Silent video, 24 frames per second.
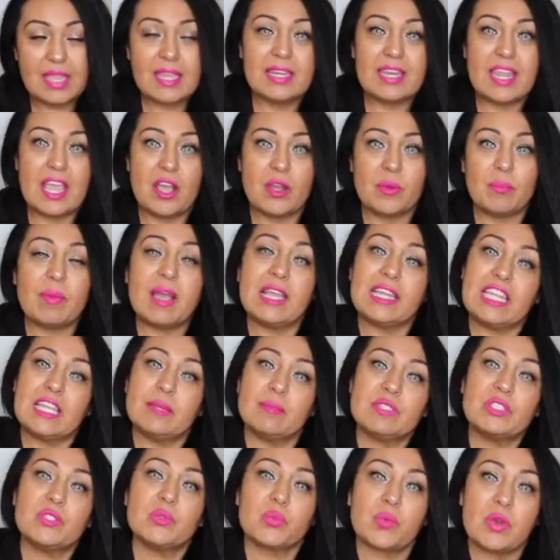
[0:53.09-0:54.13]
Now my name
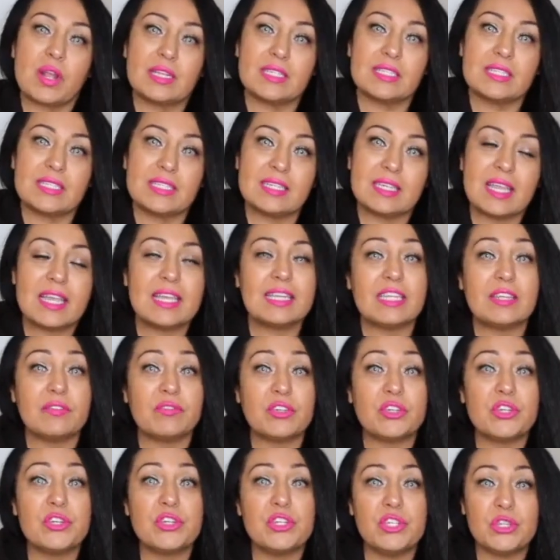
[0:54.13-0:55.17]
is Rawnda and if
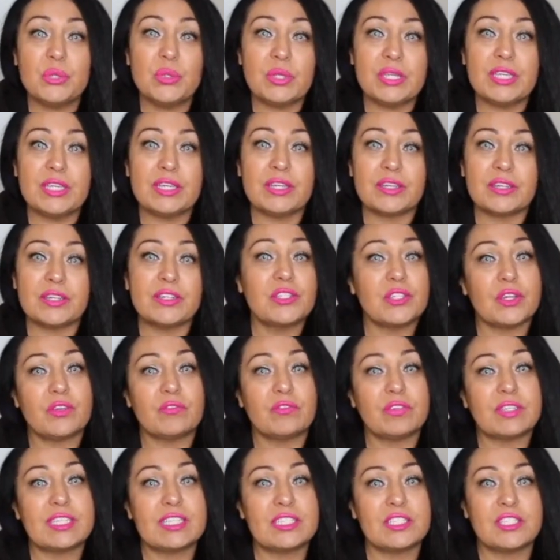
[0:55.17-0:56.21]
you're new here don't
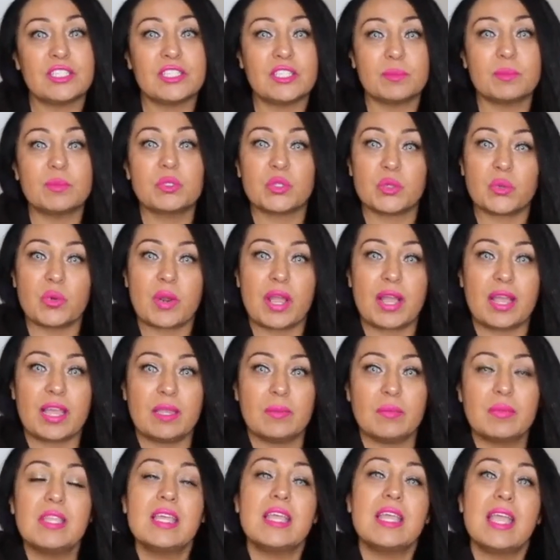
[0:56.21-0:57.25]
forget to
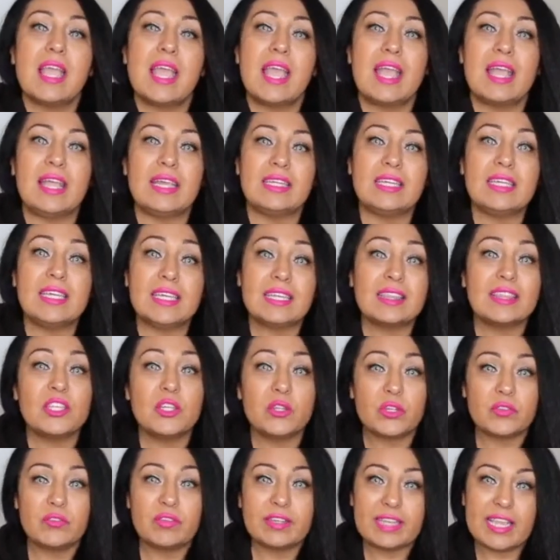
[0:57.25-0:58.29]
subscribe and hit the
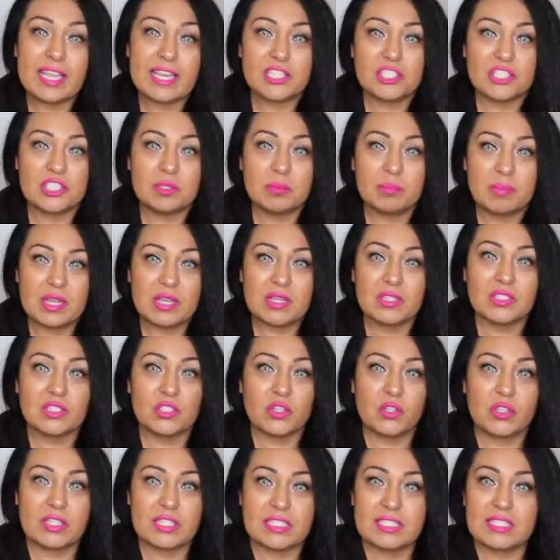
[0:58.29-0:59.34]
notification bell so
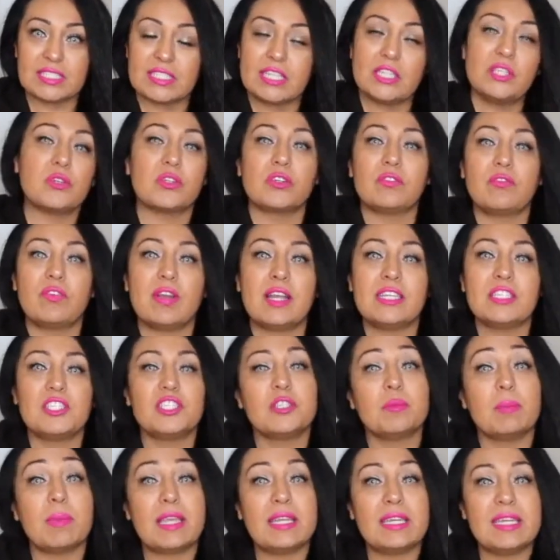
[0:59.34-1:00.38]
you can stay notified to
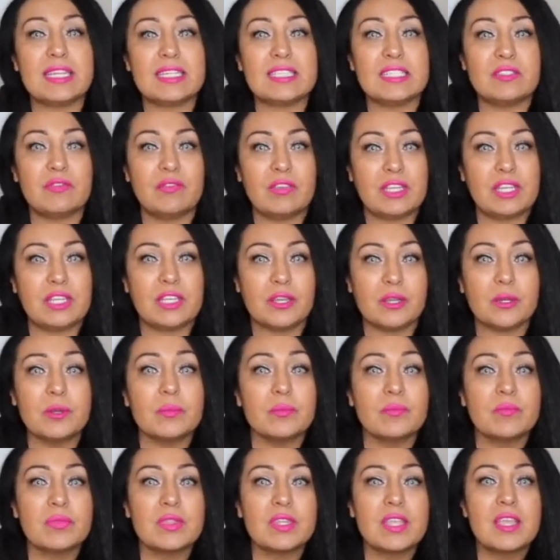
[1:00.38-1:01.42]
my next
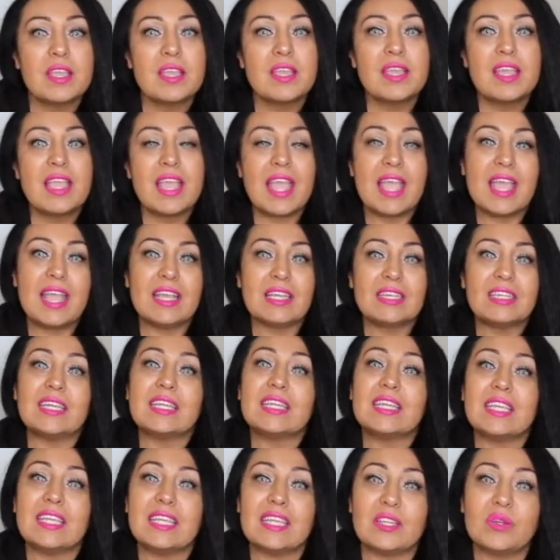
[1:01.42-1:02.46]
video. And
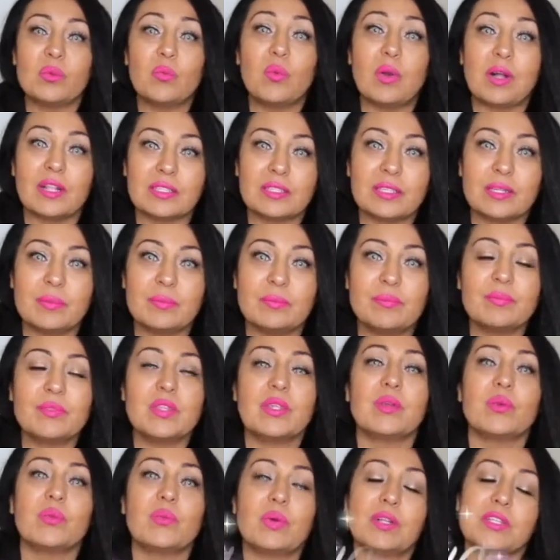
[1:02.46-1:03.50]
again, welcome.
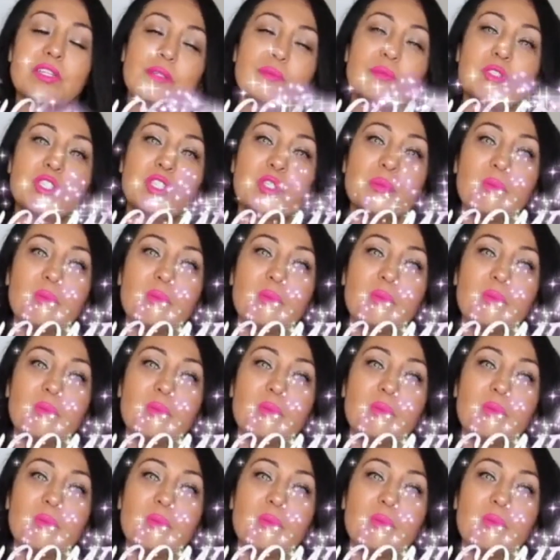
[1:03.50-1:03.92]
Welcome to